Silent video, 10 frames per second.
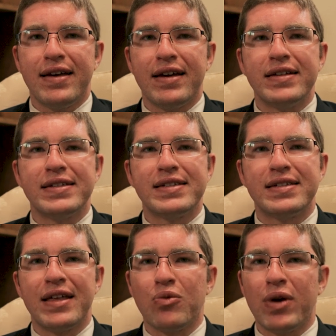
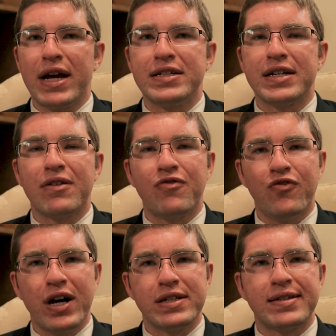Hence, they ran to
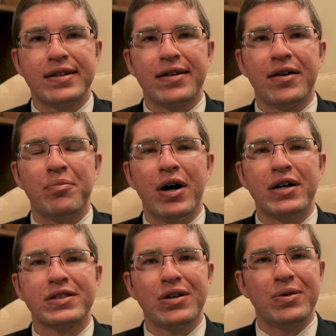confess to Don
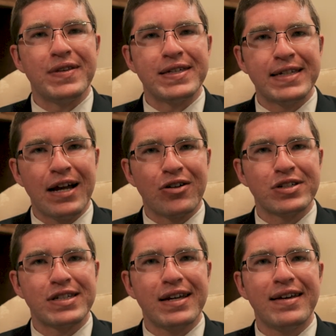Bosco in the
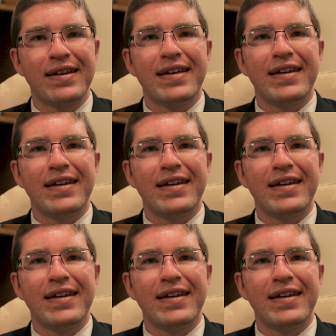sacristy.